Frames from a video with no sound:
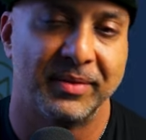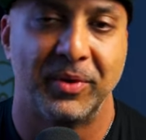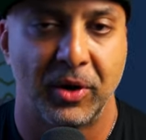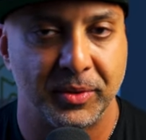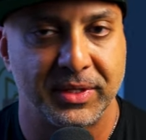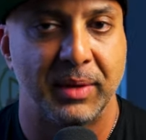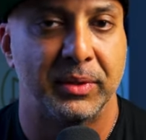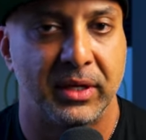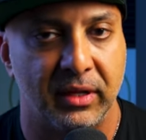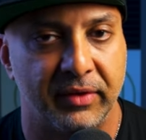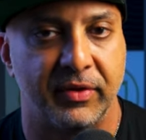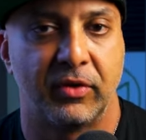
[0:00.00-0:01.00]
and we're always able to
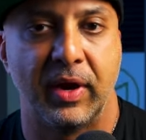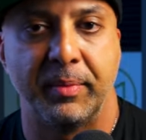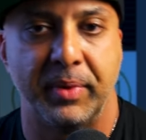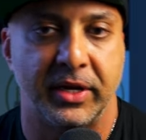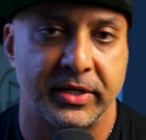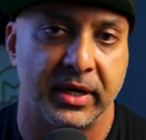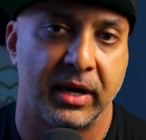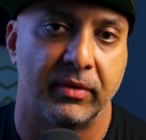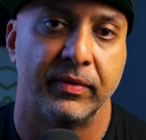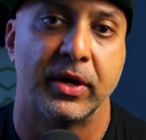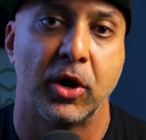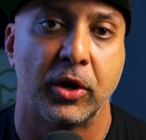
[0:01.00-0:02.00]
deliver great patient care
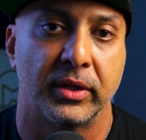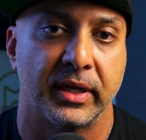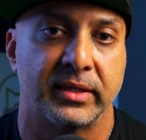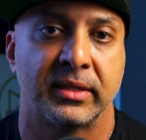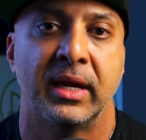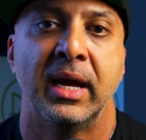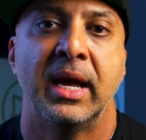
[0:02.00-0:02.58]
regardless.